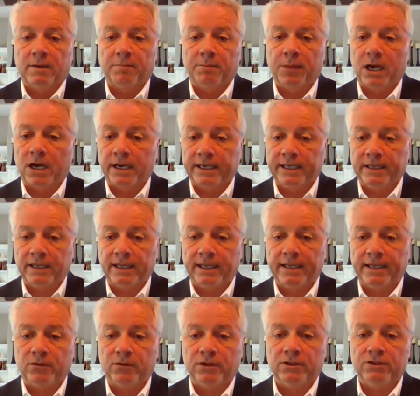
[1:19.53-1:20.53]
body
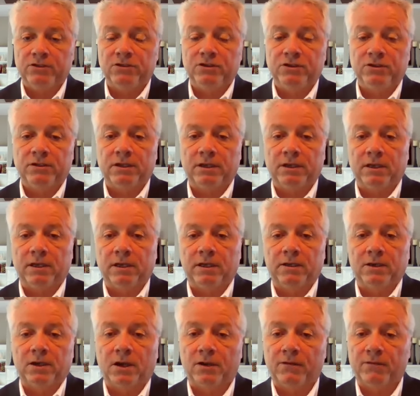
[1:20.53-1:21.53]
language,
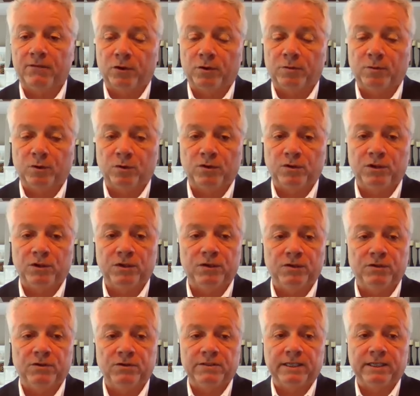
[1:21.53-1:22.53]
nonverbal
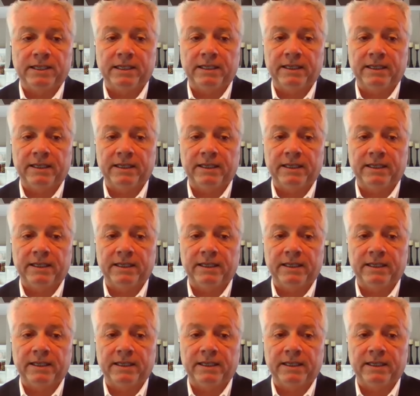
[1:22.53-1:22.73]
cues,